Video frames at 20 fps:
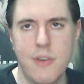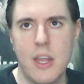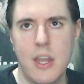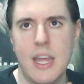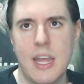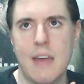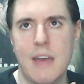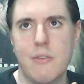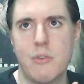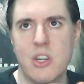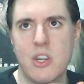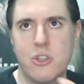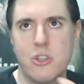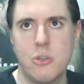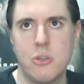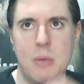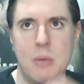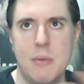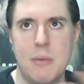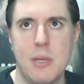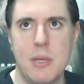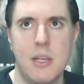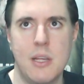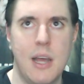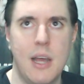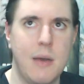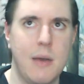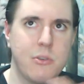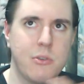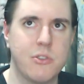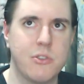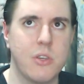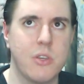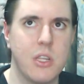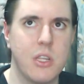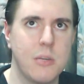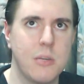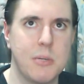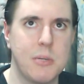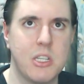felt like after X2, maybe I was
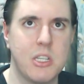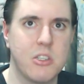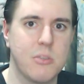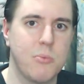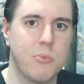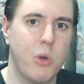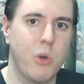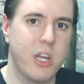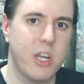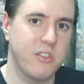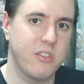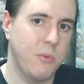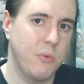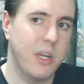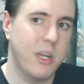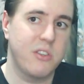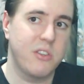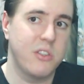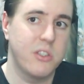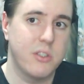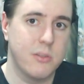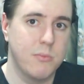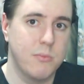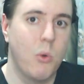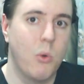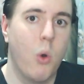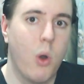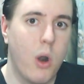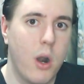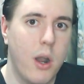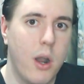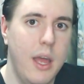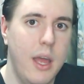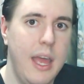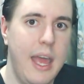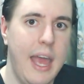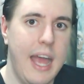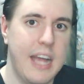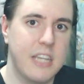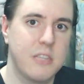a little bit disappointed because I wanted to see some more
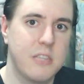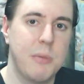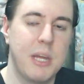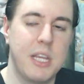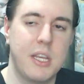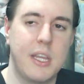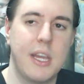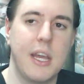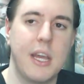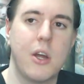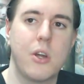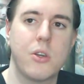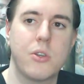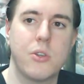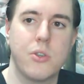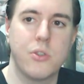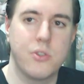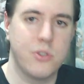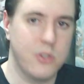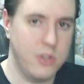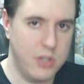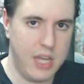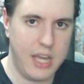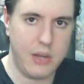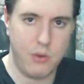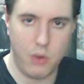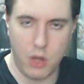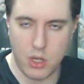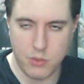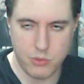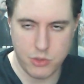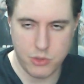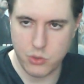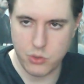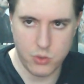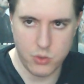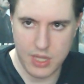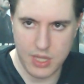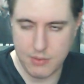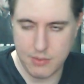X-Men characters. And Nightcrawler was
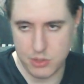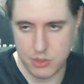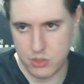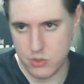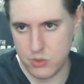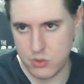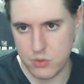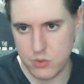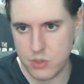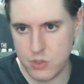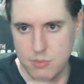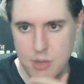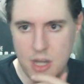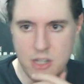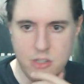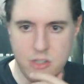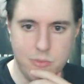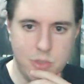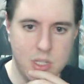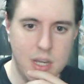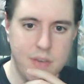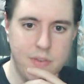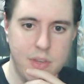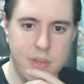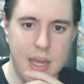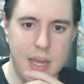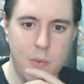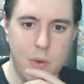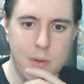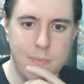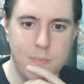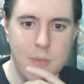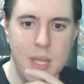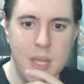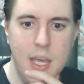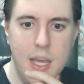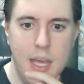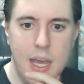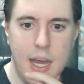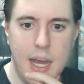cool in that one too. There's some awesome stuff in that one,
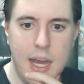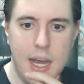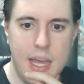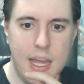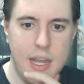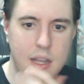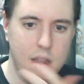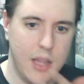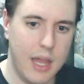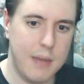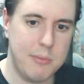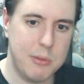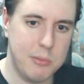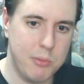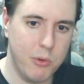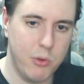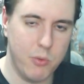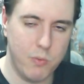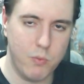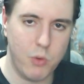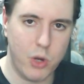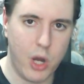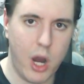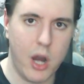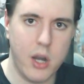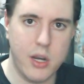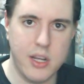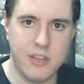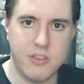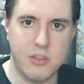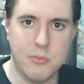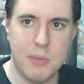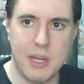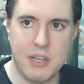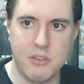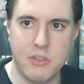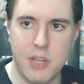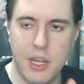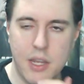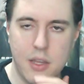and a lot of people regard it as the
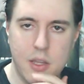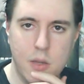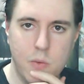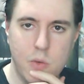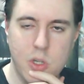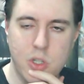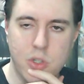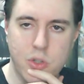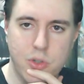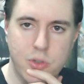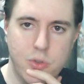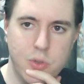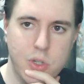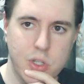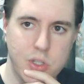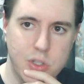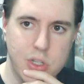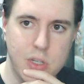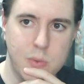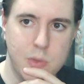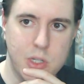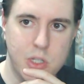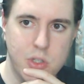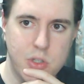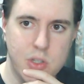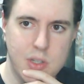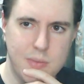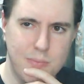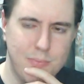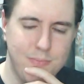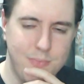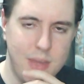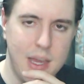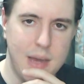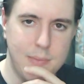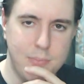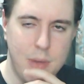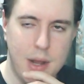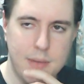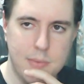best out of the original trilogy, which it
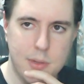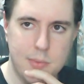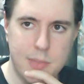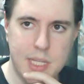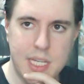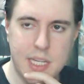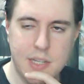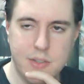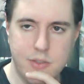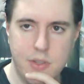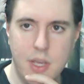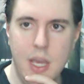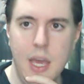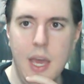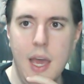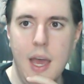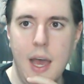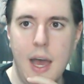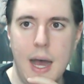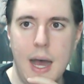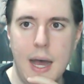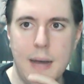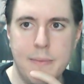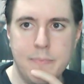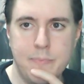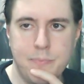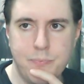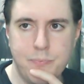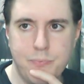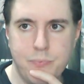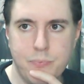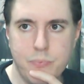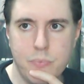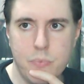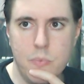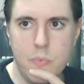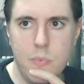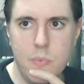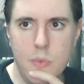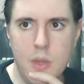probably is.
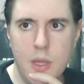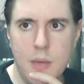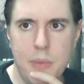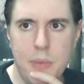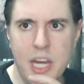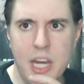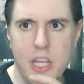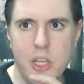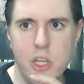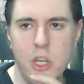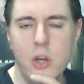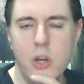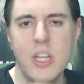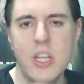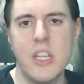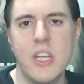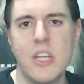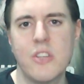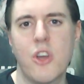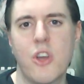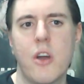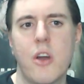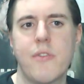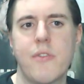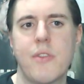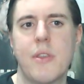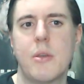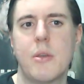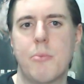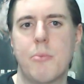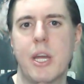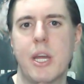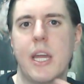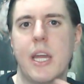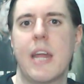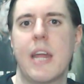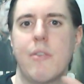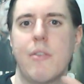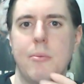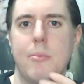But, you know, it's hard for them to bring
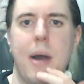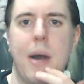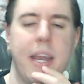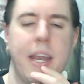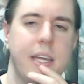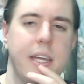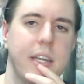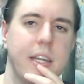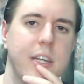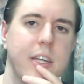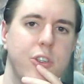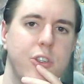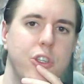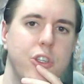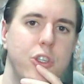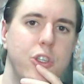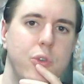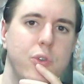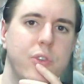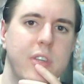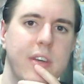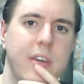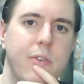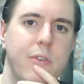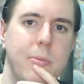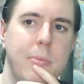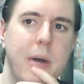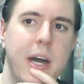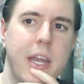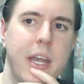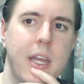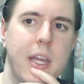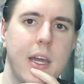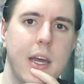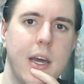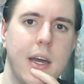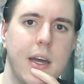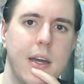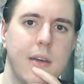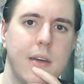in everybody and to use everybody,
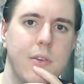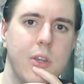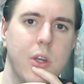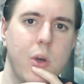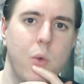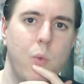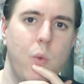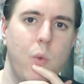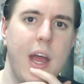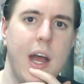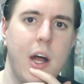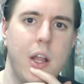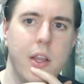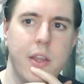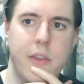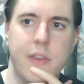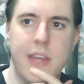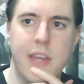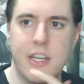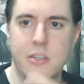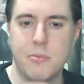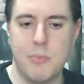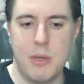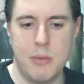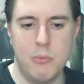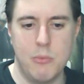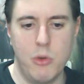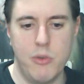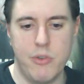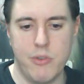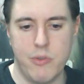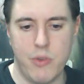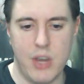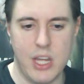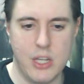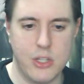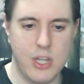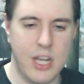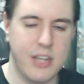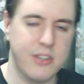well in the X-Men movie
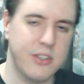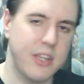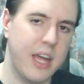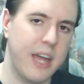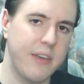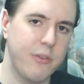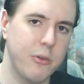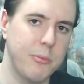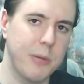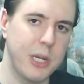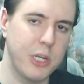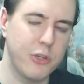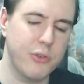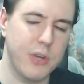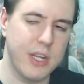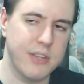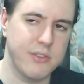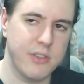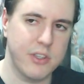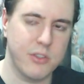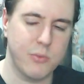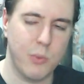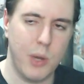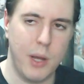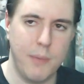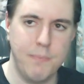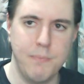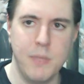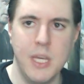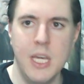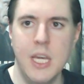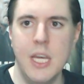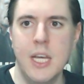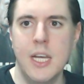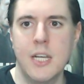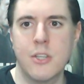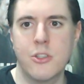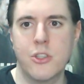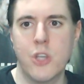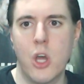franchise, and not everybody translates well.
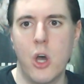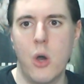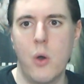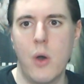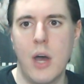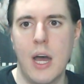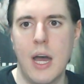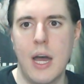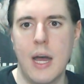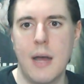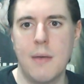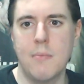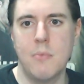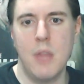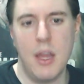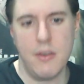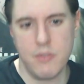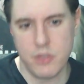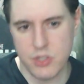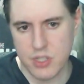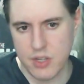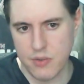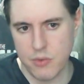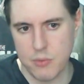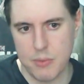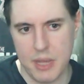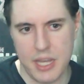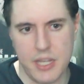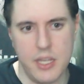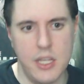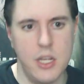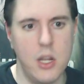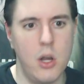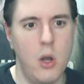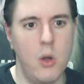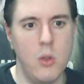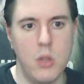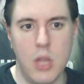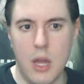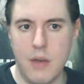So, loved the stuff with
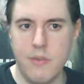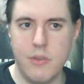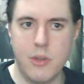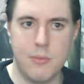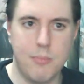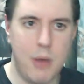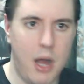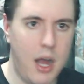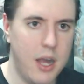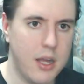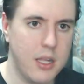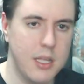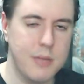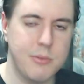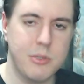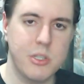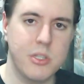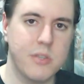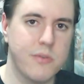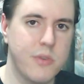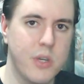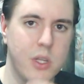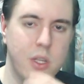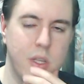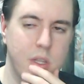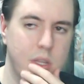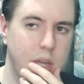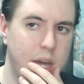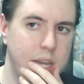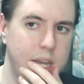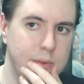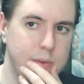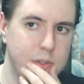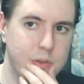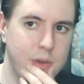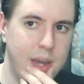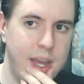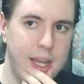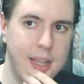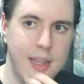Magneto, loved Apocalypse as a villain, thought he
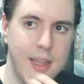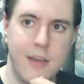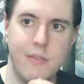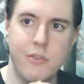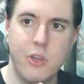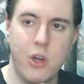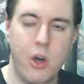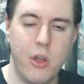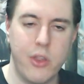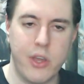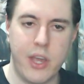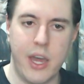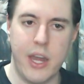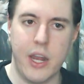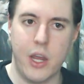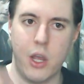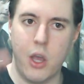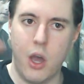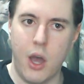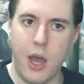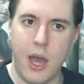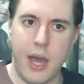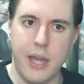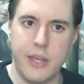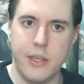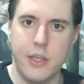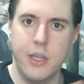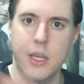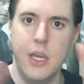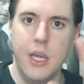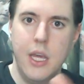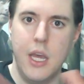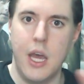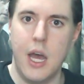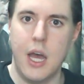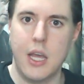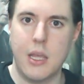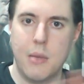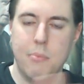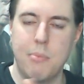was great, loved all the kind of god
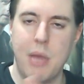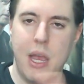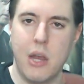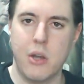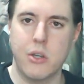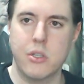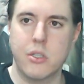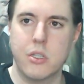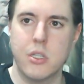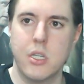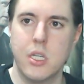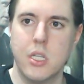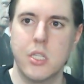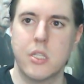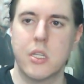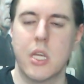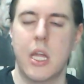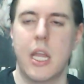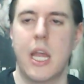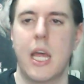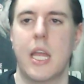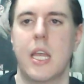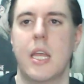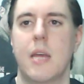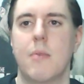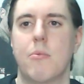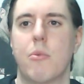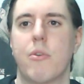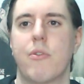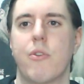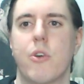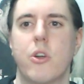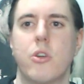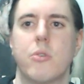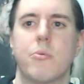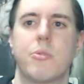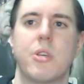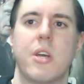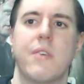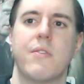comparisons and him referring
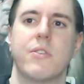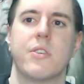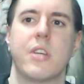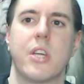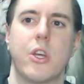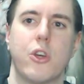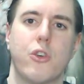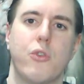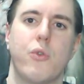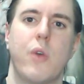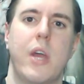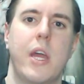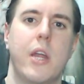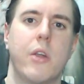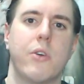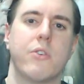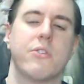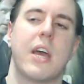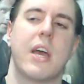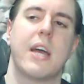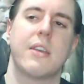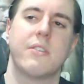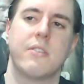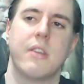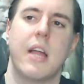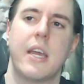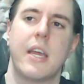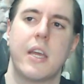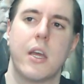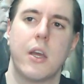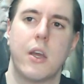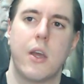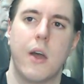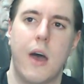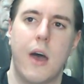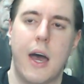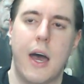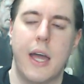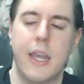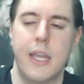to himself as like a creator, as like a
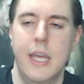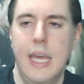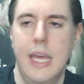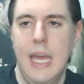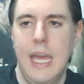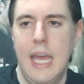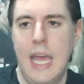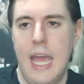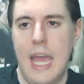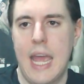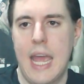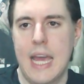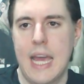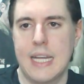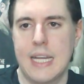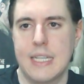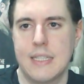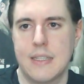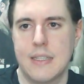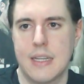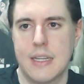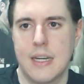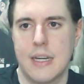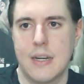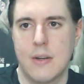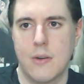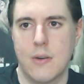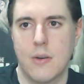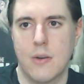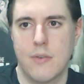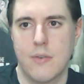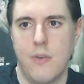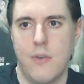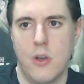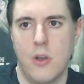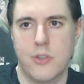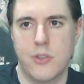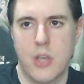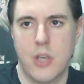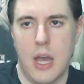god, and or a
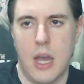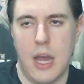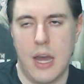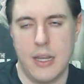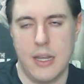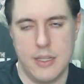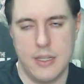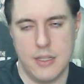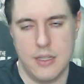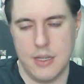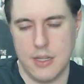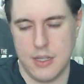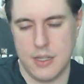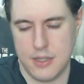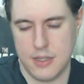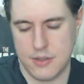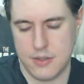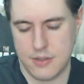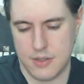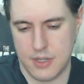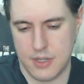false god, and